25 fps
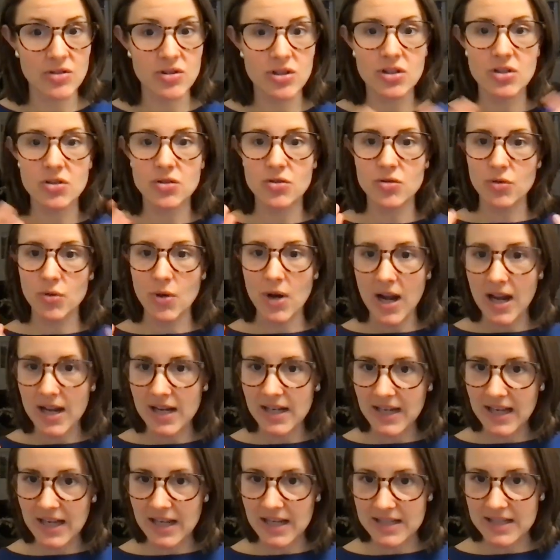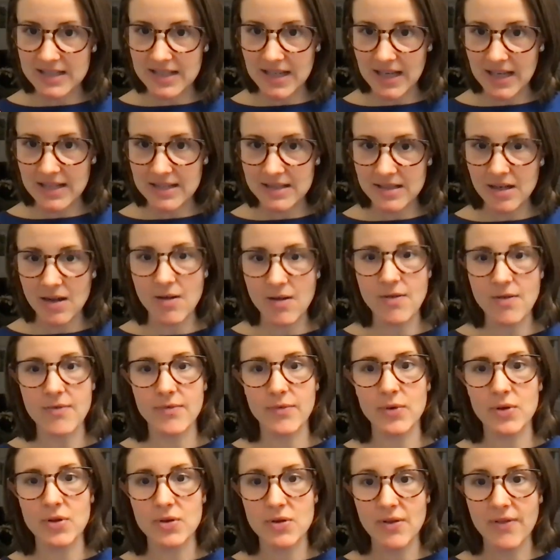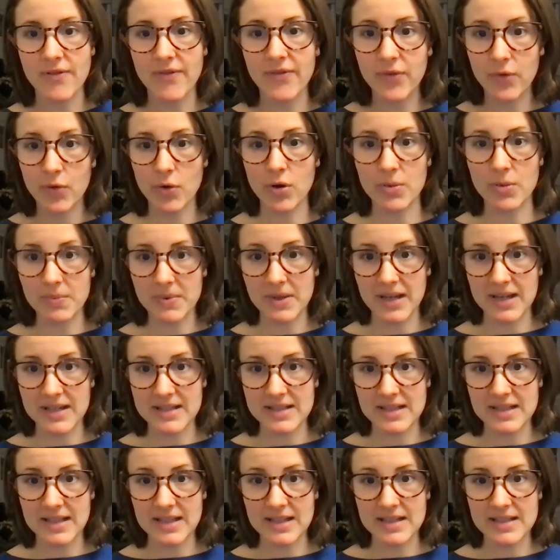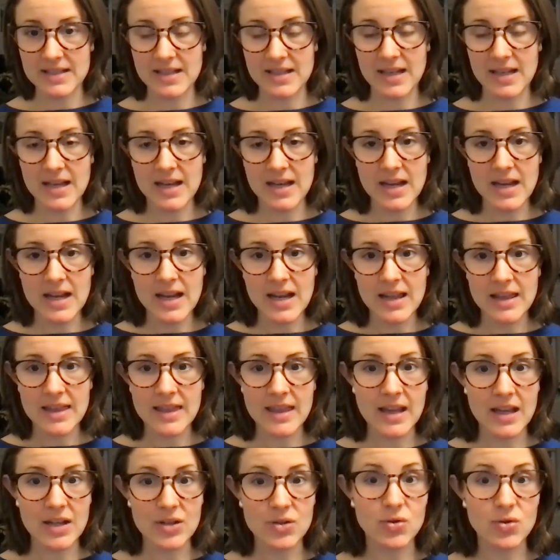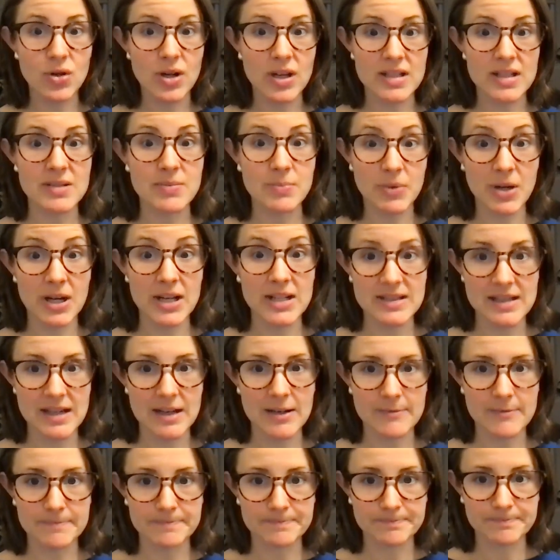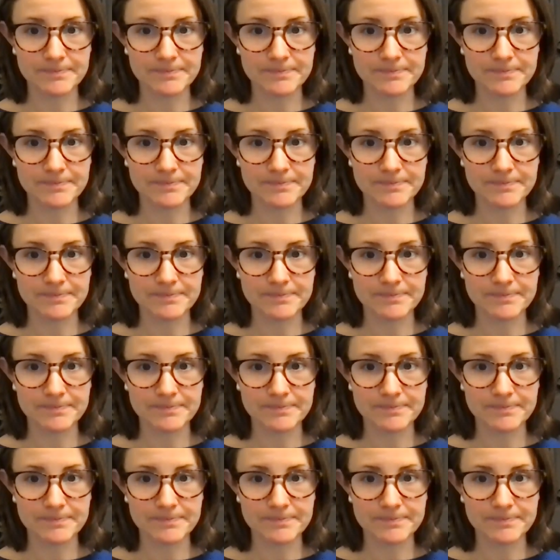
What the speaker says: Just try to get a sense of what are the 4 places that trust breaks down.